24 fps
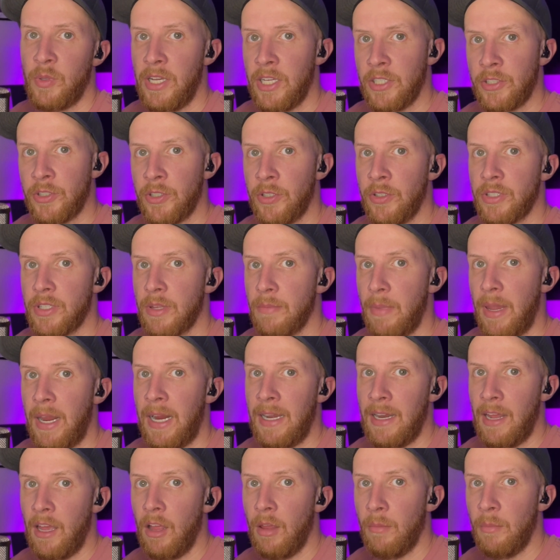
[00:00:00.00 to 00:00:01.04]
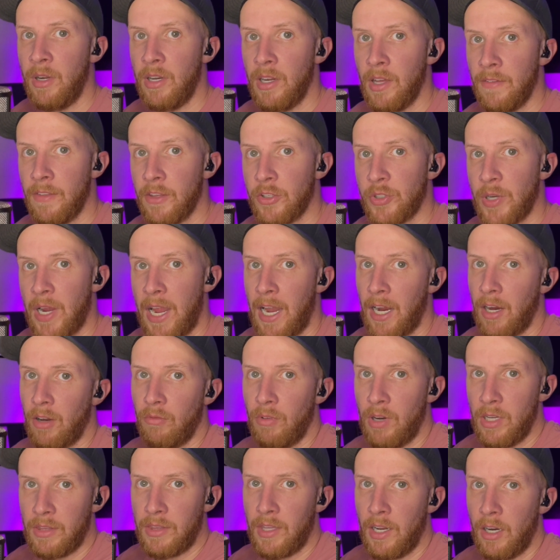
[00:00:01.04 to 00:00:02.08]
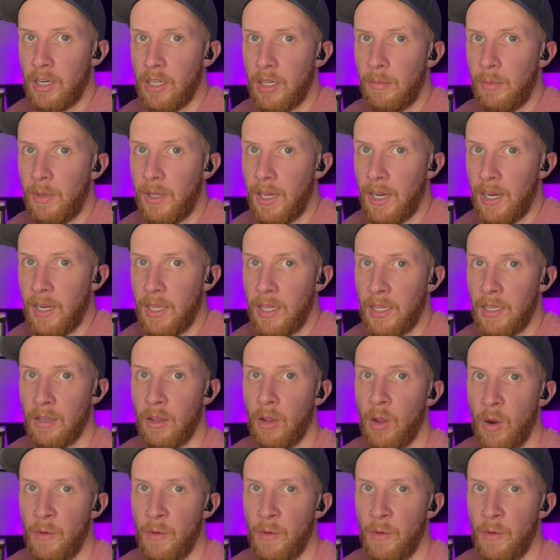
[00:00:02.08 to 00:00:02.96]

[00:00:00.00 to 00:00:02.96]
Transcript: We introduced the main element of the track right there in the beginning.